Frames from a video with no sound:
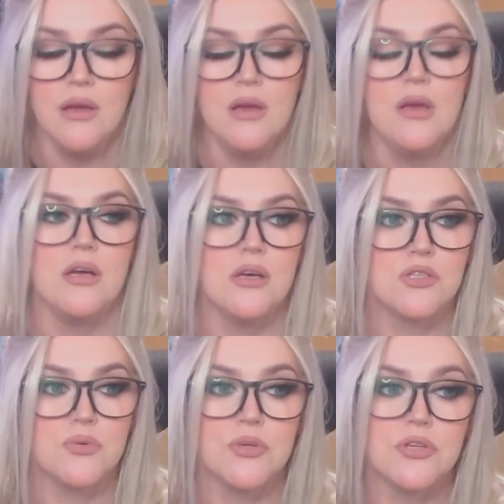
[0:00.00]
So I
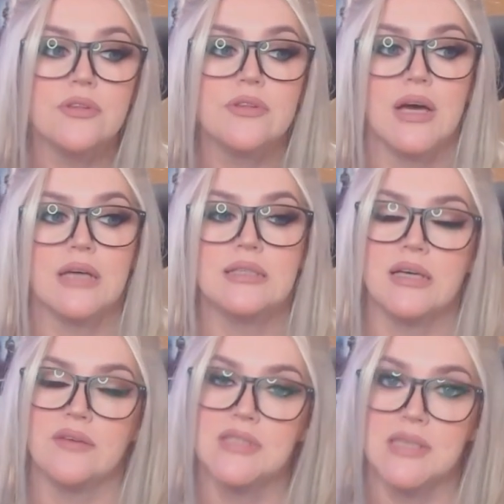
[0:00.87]
knew that they had to have a
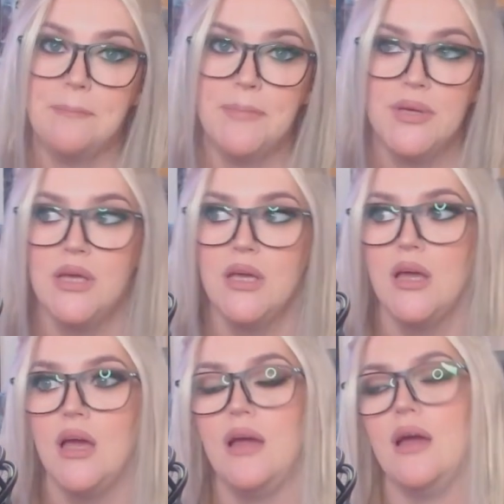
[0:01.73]
zip.
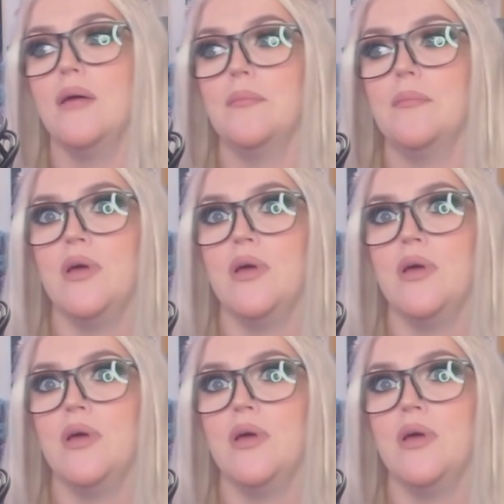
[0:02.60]
I